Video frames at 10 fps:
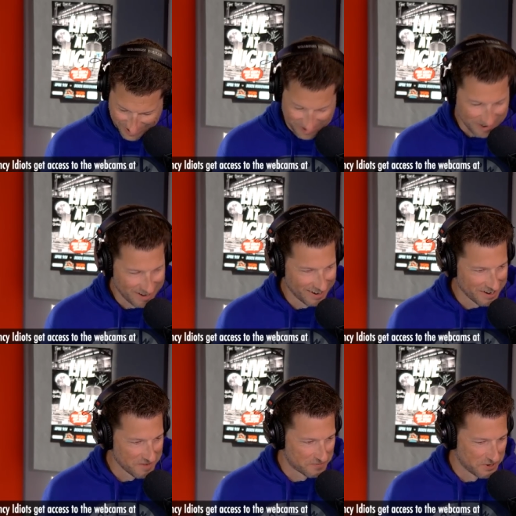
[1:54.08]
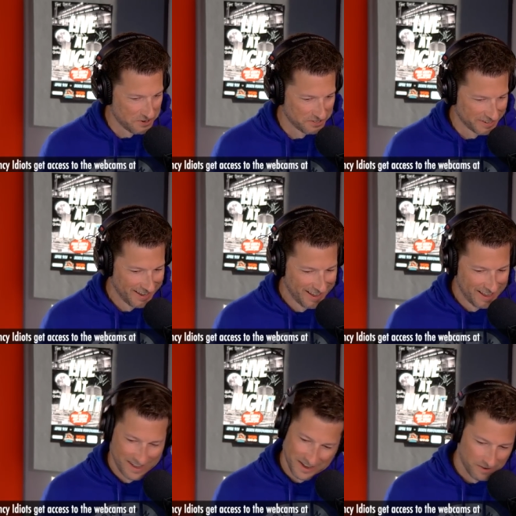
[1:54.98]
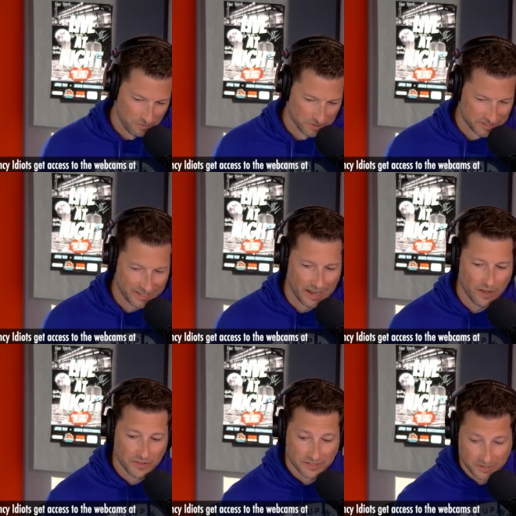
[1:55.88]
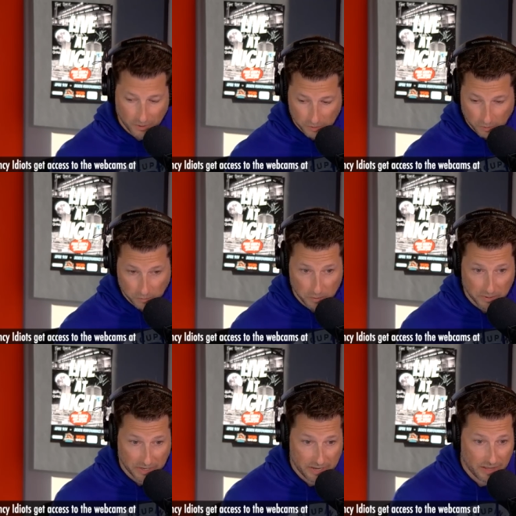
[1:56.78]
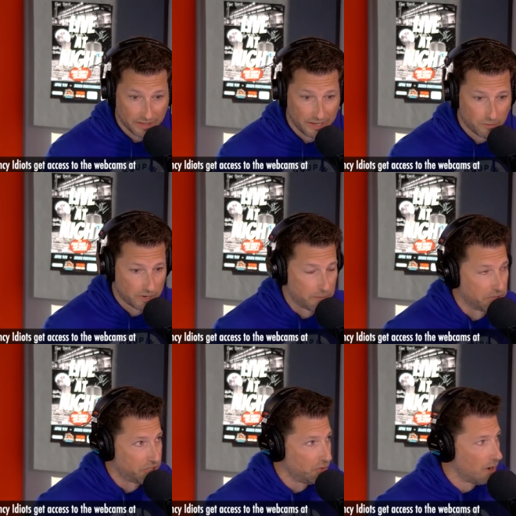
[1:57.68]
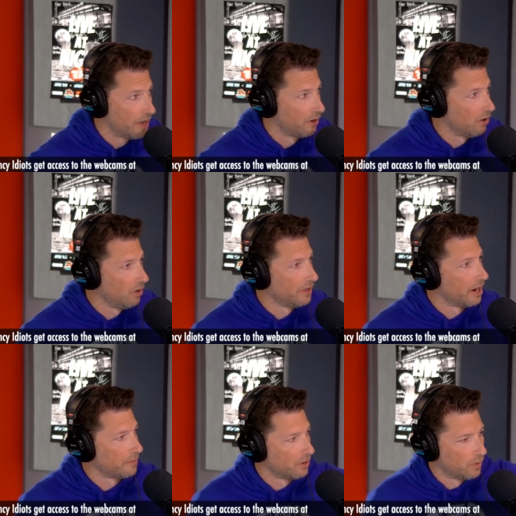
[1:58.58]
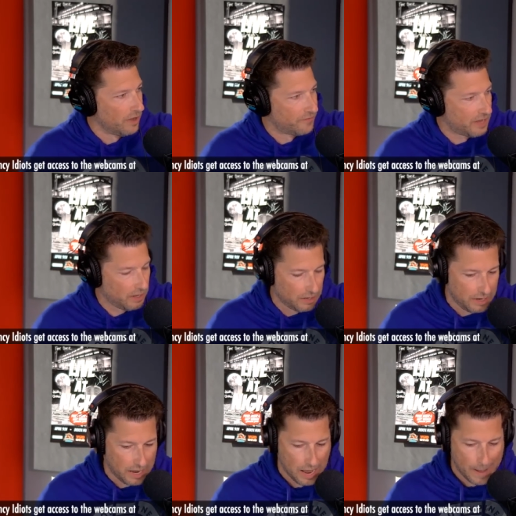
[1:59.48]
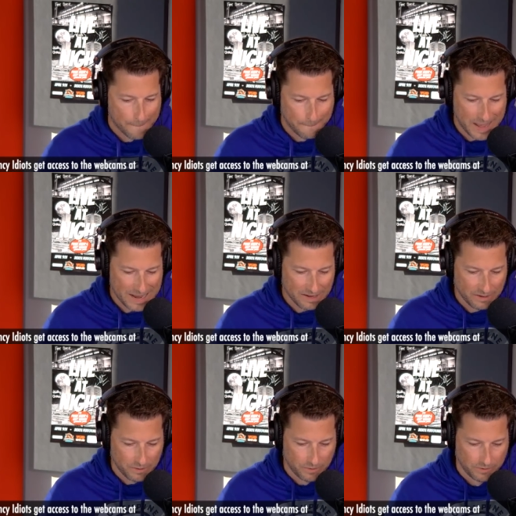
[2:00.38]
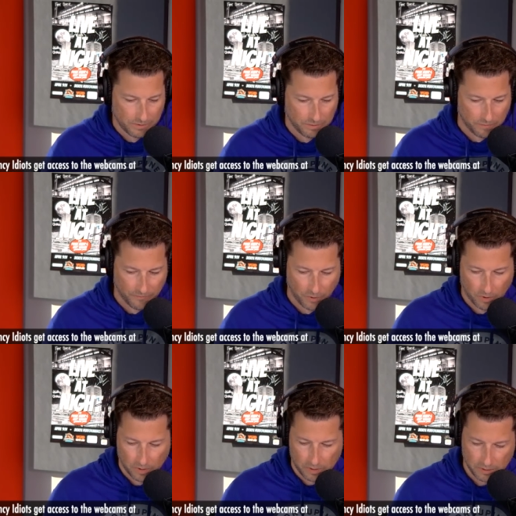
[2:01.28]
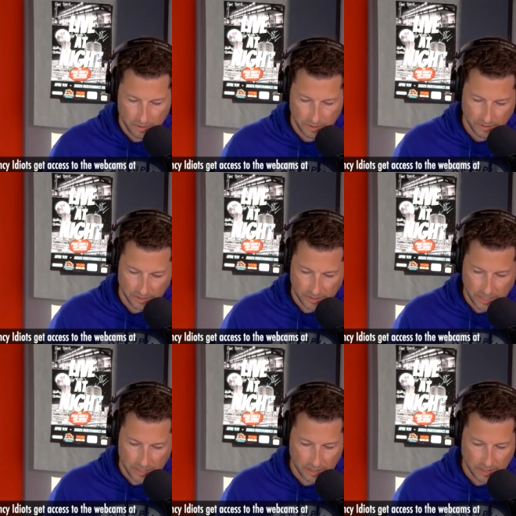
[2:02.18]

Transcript: all right, Bruce. We'll see how this goes once we bring Kelly in. We're going to put you on hold, and I'm going to wave Kelly back into the room for the second